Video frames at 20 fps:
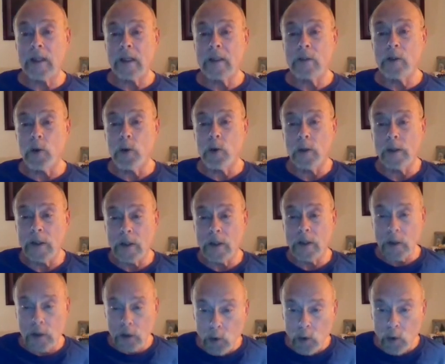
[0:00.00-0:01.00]
and your
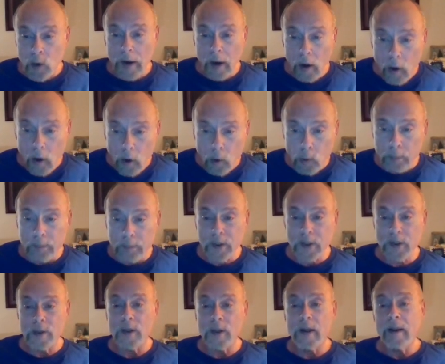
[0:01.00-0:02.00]
destroyed
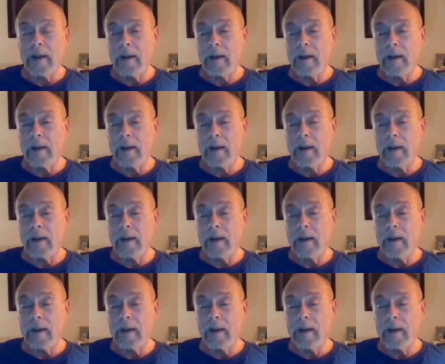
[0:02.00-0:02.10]
hopes